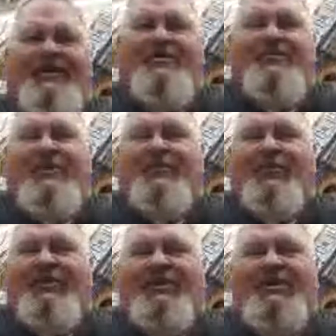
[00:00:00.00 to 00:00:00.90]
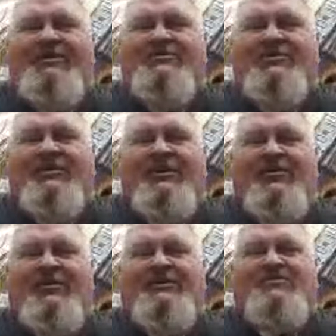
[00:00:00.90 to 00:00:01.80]
about the people in the country.
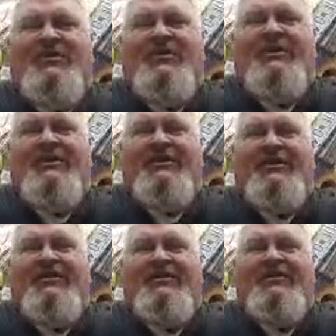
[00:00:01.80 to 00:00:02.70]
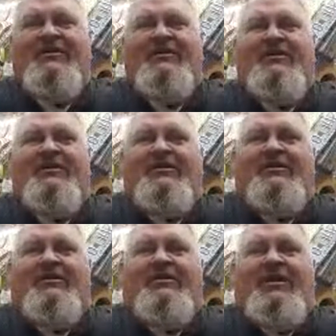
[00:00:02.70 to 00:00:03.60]
That's one thing that
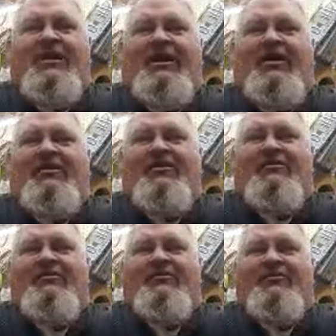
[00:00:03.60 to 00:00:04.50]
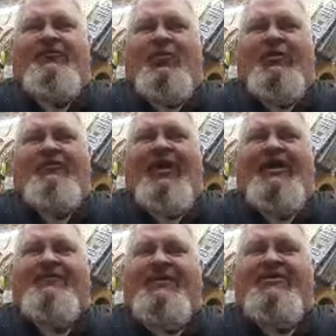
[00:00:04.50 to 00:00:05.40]
uh, 45
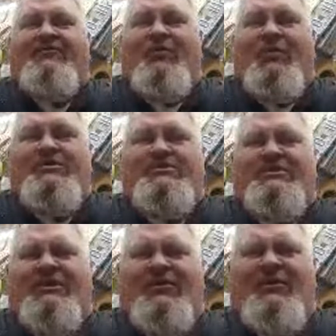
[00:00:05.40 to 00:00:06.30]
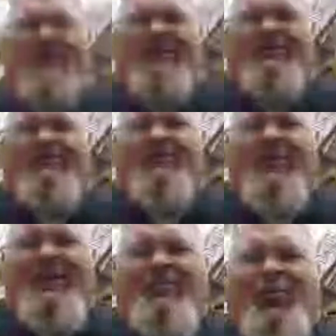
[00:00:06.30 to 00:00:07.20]
did for us. He pointed